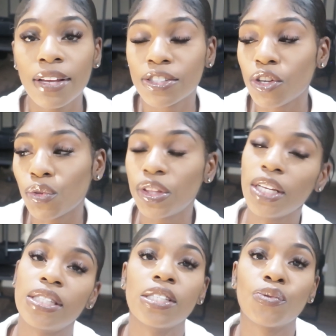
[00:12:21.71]
So
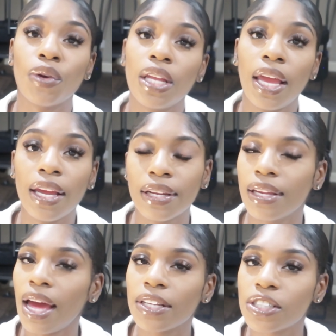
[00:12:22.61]
this is really handy,
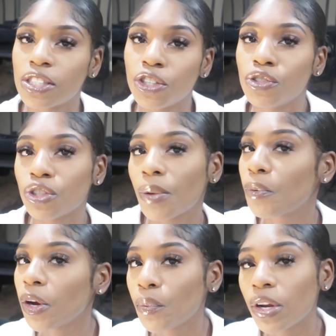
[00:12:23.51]
and I just usually
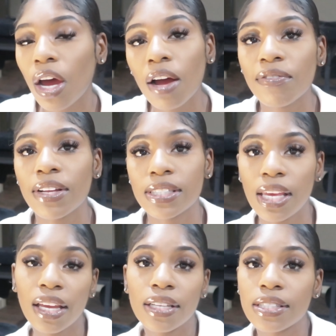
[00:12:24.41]
print one off and
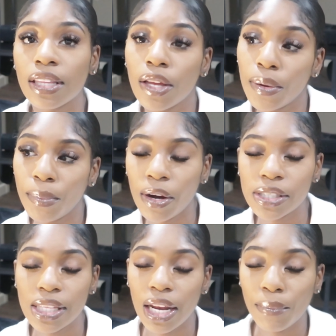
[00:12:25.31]
take it to the
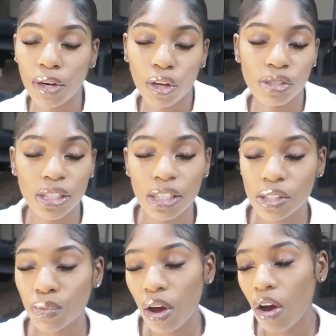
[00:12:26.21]
person that I'm gonna go see
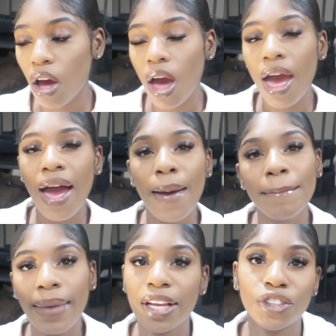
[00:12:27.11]
as well.
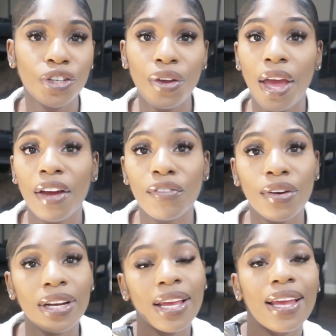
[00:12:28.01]
Make sure you have
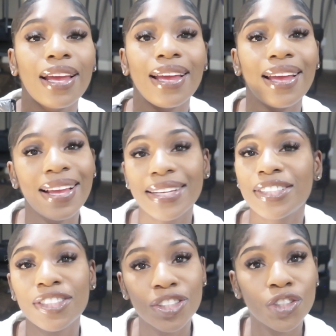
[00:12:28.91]
one. It's
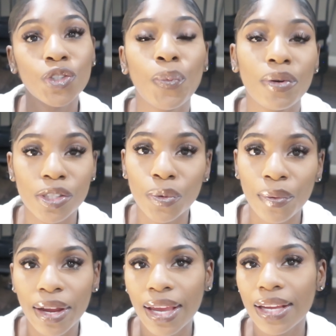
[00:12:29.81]
just
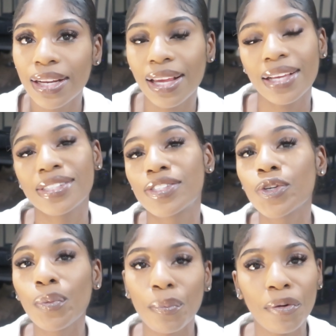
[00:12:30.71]
super handy, it's
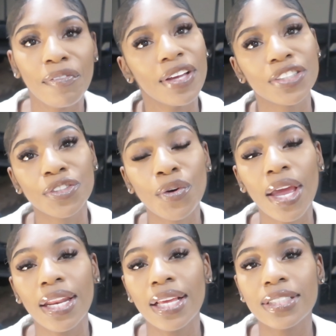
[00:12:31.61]
super professional,
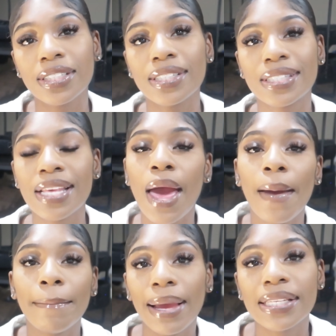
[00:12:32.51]
and it just
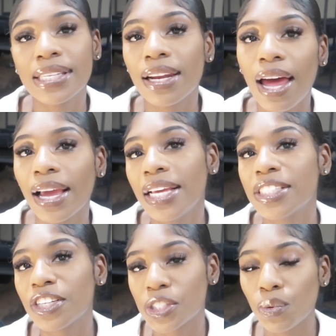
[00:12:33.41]
makes it a lot
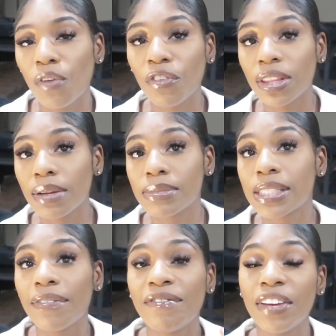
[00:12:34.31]
easier as well for them
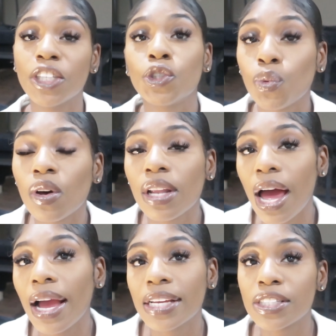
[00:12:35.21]
to
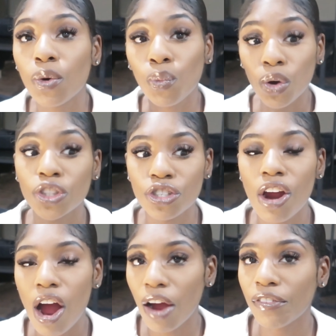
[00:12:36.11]
visualize what
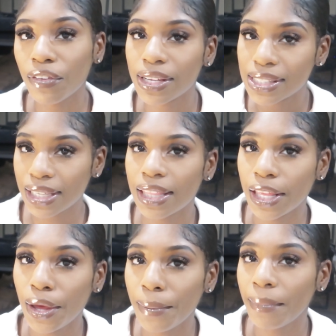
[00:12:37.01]
you're offering to
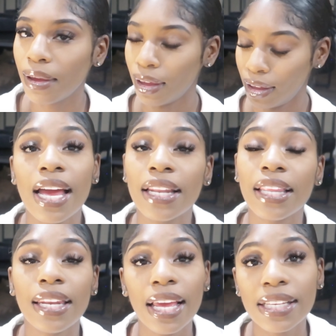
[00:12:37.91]
them.
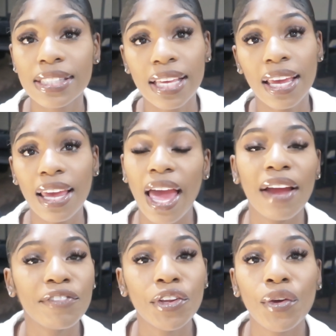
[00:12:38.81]
The next thing
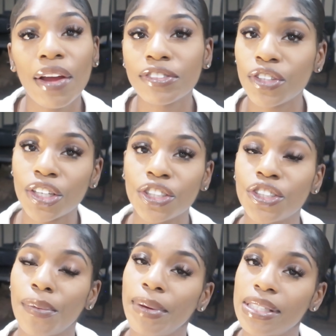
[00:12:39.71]
after you have structured
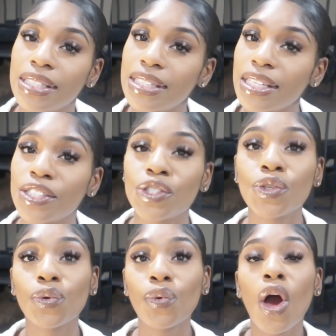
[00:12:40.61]
your business is
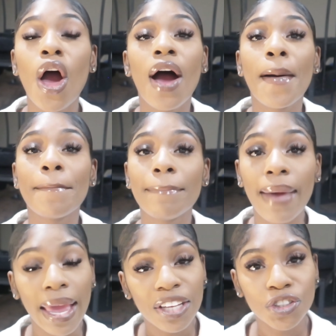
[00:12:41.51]
to
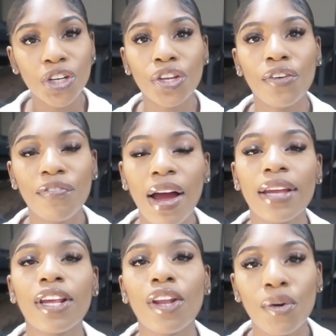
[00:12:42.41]
make sure you
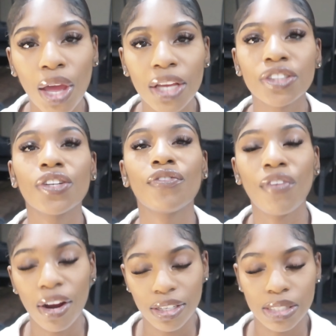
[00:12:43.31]
find a location
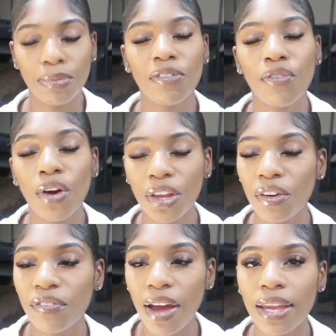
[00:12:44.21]
first. Before
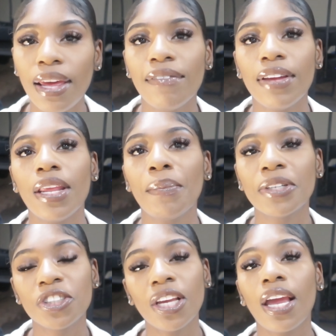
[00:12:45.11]
you find a vending
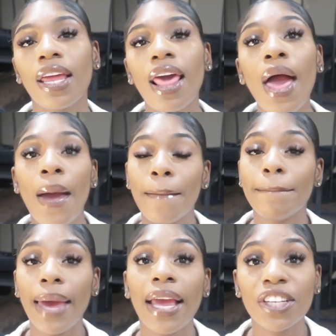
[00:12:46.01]
machine,
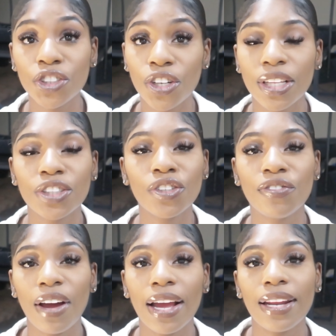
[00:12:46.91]
make sure that you
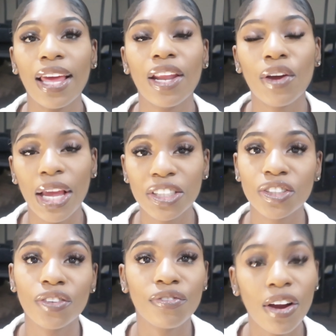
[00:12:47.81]
find a
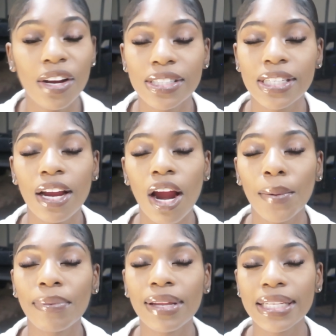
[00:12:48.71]
location first. There are
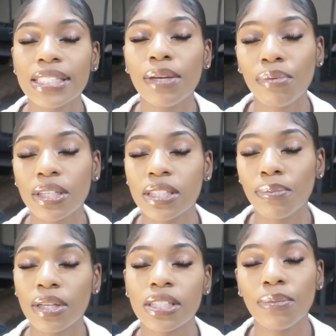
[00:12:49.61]
plenty
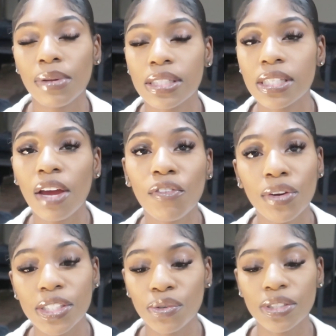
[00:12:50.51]
of
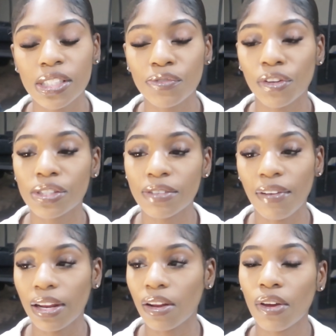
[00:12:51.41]
resources for you to
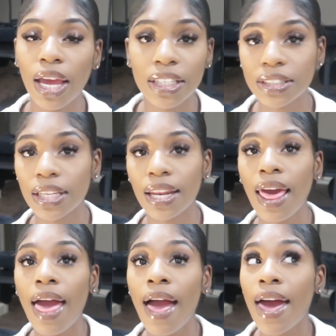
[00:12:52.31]
find a location.
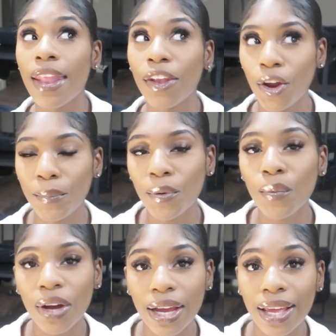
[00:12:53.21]
Number
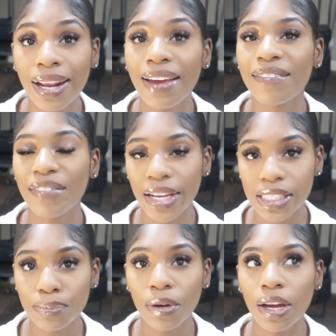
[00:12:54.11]
one,
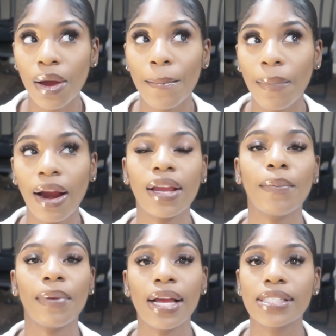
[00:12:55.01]
Facebook
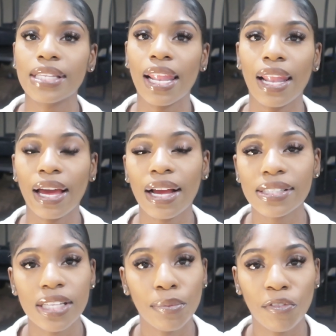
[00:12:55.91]
Marketplace. Like I
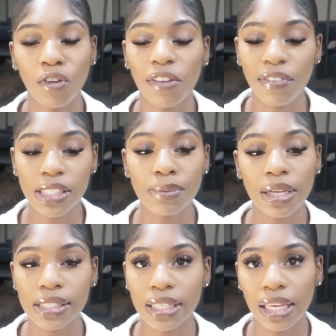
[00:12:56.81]
said before, Facebook
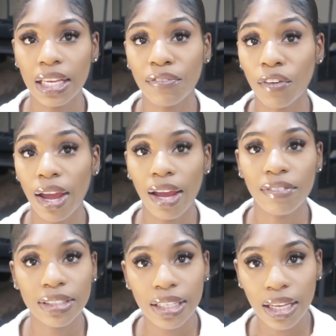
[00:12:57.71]
is the key for
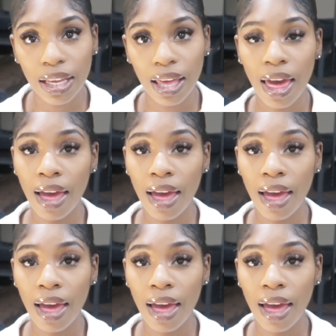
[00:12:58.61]
everything.